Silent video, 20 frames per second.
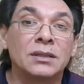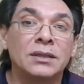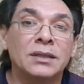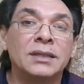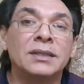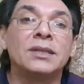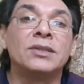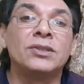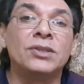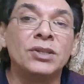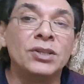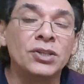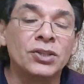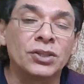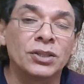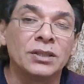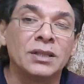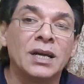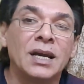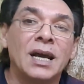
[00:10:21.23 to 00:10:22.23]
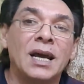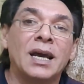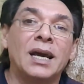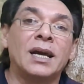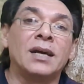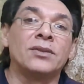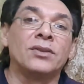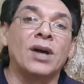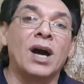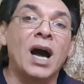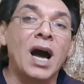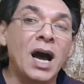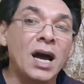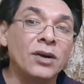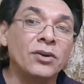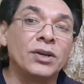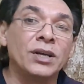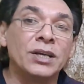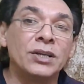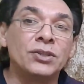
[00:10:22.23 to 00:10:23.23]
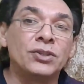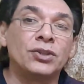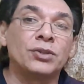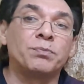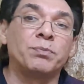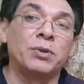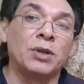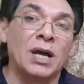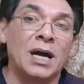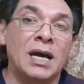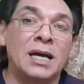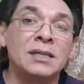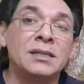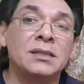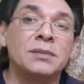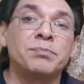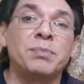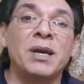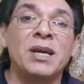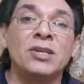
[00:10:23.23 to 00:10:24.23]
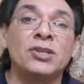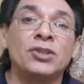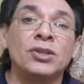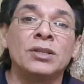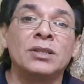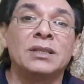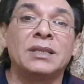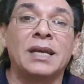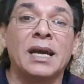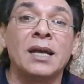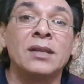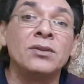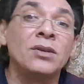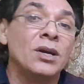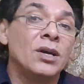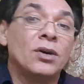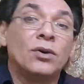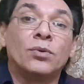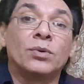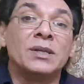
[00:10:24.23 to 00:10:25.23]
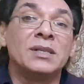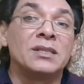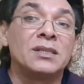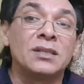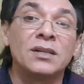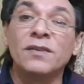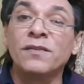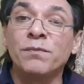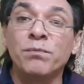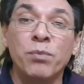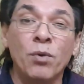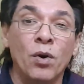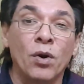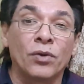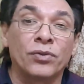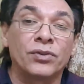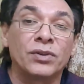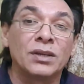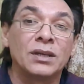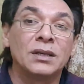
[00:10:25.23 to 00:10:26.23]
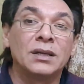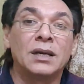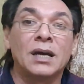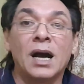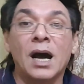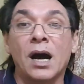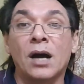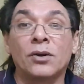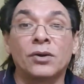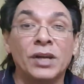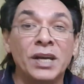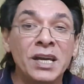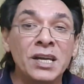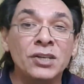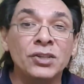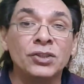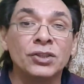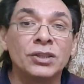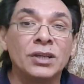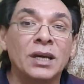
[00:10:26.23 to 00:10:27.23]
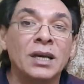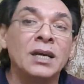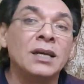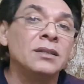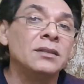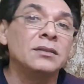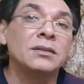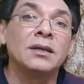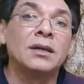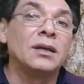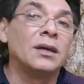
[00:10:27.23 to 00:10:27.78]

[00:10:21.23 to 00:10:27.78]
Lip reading: In addition, an Rh plus patient can receive both Rh and